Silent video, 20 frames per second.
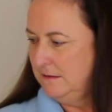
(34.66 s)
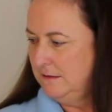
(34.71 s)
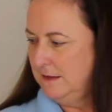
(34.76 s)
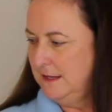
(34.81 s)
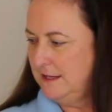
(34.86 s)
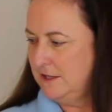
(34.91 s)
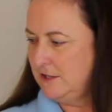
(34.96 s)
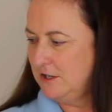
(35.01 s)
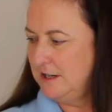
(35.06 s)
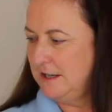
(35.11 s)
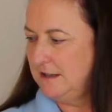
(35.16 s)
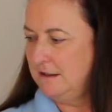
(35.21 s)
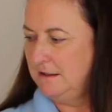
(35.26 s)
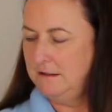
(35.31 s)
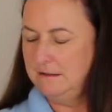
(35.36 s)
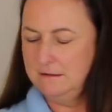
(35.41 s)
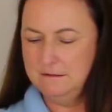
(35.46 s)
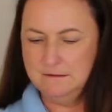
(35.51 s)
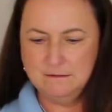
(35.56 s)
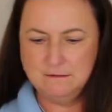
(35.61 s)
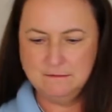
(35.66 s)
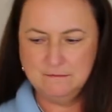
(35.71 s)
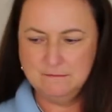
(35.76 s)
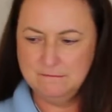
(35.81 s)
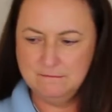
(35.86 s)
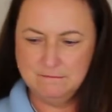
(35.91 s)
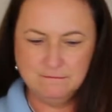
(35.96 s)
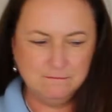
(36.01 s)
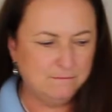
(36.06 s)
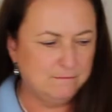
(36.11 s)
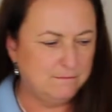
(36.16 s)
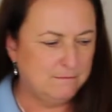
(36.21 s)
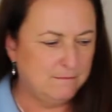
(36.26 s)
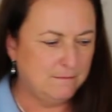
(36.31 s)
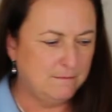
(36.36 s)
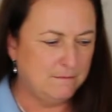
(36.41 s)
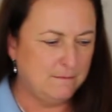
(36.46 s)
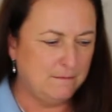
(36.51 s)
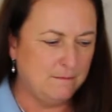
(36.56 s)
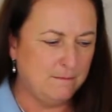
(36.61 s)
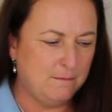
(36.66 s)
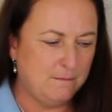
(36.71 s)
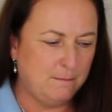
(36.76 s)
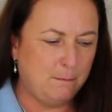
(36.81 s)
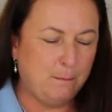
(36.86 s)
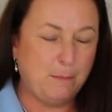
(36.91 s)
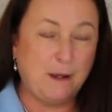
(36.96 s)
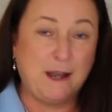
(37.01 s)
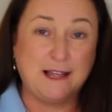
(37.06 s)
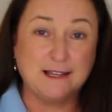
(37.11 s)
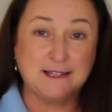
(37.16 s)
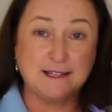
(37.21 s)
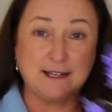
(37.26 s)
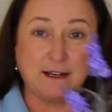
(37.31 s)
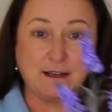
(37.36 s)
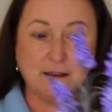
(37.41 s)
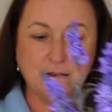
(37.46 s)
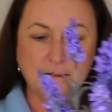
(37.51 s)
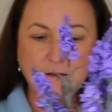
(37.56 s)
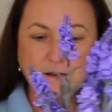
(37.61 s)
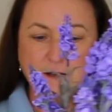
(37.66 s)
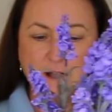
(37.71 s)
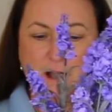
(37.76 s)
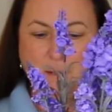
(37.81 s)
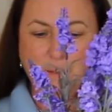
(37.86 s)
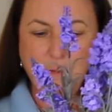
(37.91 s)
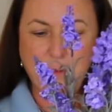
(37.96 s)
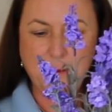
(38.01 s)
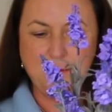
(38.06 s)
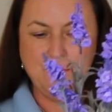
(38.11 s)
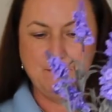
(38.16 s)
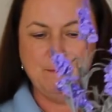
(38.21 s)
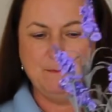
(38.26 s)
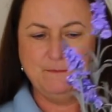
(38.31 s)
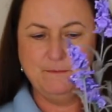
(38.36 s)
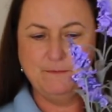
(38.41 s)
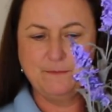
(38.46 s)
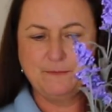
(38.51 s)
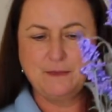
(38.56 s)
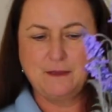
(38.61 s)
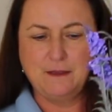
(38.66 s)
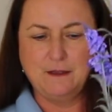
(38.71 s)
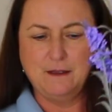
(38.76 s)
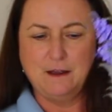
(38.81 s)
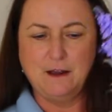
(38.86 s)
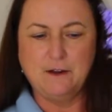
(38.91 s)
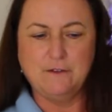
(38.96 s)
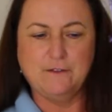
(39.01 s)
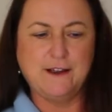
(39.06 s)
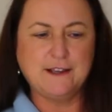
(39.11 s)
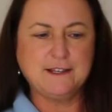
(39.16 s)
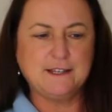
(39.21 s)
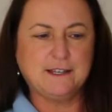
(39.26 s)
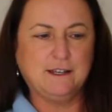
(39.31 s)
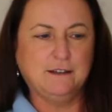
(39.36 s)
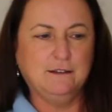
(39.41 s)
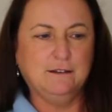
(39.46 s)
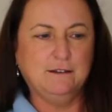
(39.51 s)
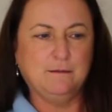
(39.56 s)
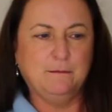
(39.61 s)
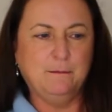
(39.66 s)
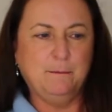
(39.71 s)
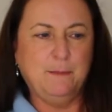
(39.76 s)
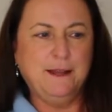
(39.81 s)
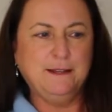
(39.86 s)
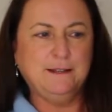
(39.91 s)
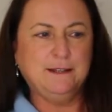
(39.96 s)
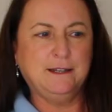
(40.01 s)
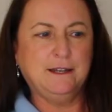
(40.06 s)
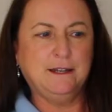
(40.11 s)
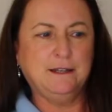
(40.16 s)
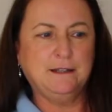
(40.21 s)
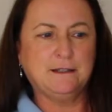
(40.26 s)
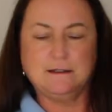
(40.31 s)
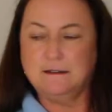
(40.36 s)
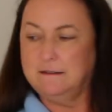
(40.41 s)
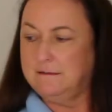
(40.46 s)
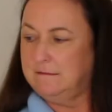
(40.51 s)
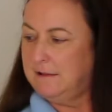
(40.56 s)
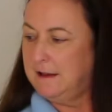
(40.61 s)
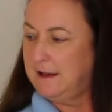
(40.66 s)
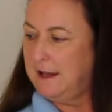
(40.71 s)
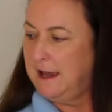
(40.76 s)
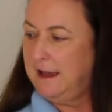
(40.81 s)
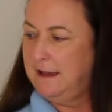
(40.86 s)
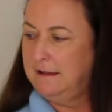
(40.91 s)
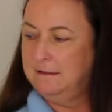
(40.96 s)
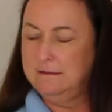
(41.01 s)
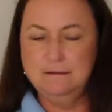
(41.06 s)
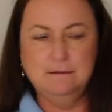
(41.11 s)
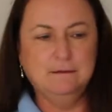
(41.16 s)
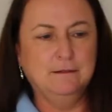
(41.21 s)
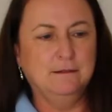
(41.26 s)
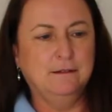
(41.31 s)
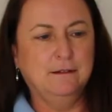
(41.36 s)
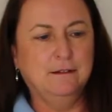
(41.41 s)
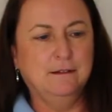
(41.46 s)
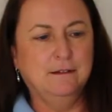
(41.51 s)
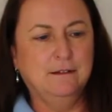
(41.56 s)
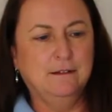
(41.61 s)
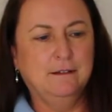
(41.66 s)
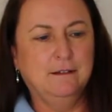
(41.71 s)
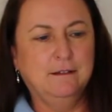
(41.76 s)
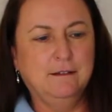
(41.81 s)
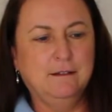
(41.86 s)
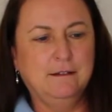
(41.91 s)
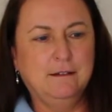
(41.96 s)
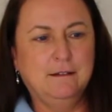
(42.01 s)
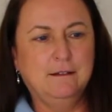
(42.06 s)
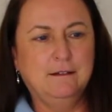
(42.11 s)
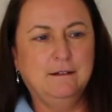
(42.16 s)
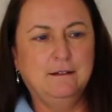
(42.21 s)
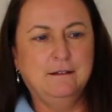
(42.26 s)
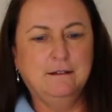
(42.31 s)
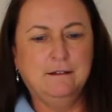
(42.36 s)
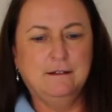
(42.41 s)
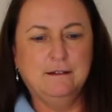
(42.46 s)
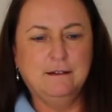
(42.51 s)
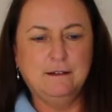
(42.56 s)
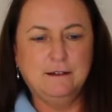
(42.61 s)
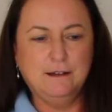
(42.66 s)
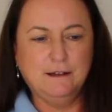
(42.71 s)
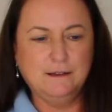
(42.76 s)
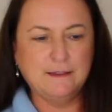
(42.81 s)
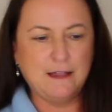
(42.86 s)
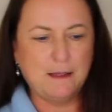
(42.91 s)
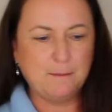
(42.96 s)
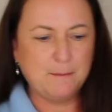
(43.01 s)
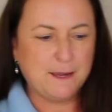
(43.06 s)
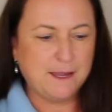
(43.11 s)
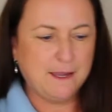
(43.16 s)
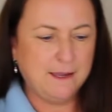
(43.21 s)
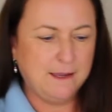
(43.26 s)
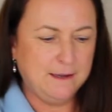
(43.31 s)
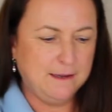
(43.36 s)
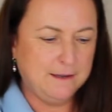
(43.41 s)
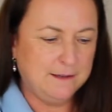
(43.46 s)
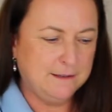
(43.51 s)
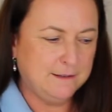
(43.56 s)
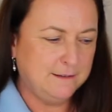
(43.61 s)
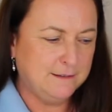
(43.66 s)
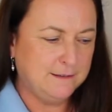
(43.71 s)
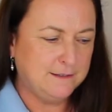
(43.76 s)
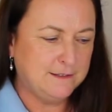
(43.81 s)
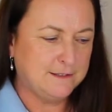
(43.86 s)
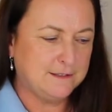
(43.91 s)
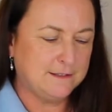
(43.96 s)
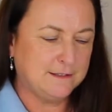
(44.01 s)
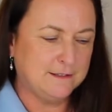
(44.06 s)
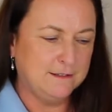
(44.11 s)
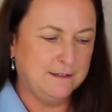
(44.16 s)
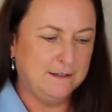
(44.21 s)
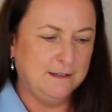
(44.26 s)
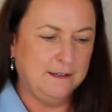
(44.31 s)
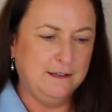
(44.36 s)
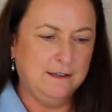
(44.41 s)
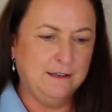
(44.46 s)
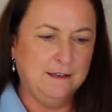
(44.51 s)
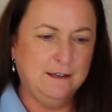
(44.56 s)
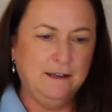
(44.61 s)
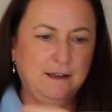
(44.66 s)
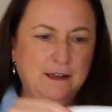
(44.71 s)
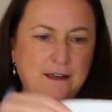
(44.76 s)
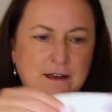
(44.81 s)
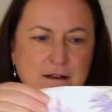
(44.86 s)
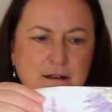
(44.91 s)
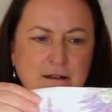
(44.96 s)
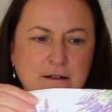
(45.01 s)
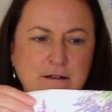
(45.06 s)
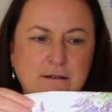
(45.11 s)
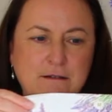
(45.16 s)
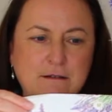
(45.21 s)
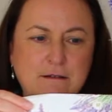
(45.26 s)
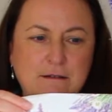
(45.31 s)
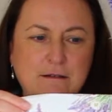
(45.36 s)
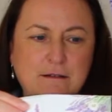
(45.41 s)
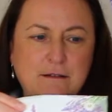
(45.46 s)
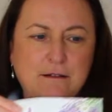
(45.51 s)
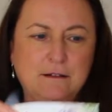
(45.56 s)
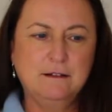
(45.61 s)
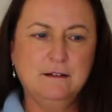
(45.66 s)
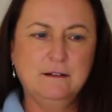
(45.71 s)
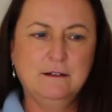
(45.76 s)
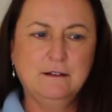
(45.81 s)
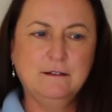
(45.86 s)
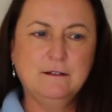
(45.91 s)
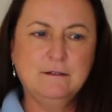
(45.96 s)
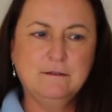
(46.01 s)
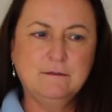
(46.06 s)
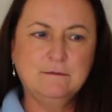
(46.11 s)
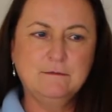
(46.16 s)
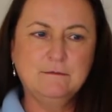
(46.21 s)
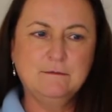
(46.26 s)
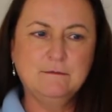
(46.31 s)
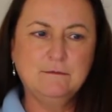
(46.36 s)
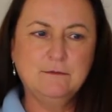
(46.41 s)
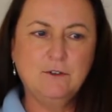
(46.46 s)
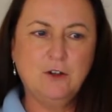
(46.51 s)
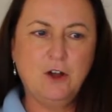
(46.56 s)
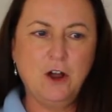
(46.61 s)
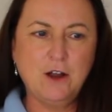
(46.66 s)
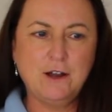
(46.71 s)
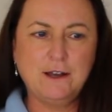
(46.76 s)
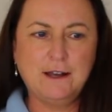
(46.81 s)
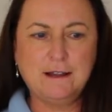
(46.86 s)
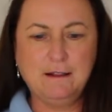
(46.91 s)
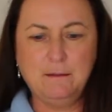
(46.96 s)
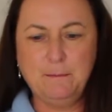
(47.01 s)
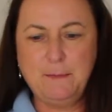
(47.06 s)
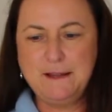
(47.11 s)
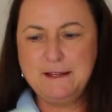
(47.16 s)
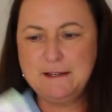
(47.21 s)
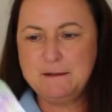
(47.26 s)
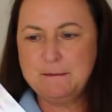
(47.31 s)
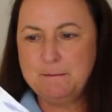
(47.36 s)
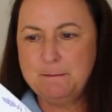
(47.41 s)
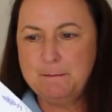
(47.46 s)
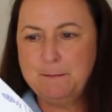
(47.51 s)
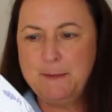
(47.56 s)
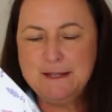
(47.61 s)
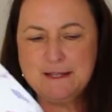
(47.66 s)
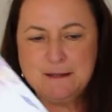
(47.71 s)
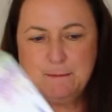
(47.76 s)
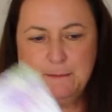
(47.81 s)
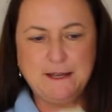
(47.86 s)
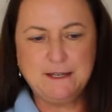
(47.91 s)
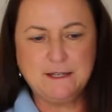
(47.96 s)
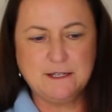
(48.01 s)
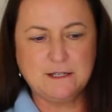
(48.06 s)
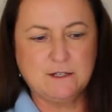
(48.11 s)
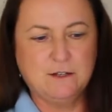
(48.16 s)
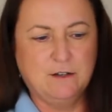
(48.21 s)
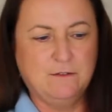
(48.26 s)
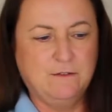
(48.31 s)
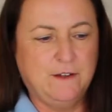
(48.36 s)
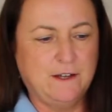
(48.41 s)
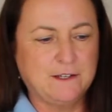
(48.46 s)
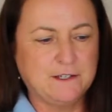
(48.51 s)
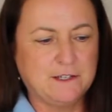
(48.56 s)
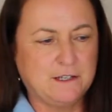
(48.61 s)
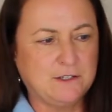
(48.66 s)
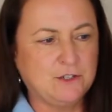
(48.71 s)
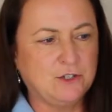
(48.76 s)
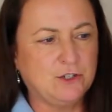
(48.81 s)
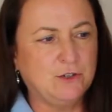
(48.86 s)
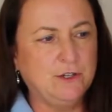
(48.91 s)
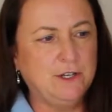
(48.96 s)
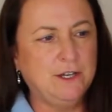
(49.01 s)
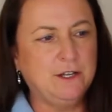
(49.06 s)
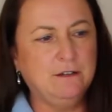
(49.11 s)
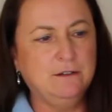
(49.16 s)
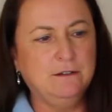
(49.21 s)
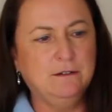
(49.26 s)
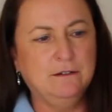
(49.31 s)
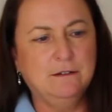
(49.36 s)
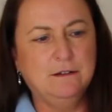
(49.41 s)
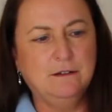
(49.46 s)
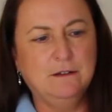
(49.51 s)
These are little plastic cup. Resident painted it. Again, little napkins here. Probably little bits and pieces of it, as I'll show you.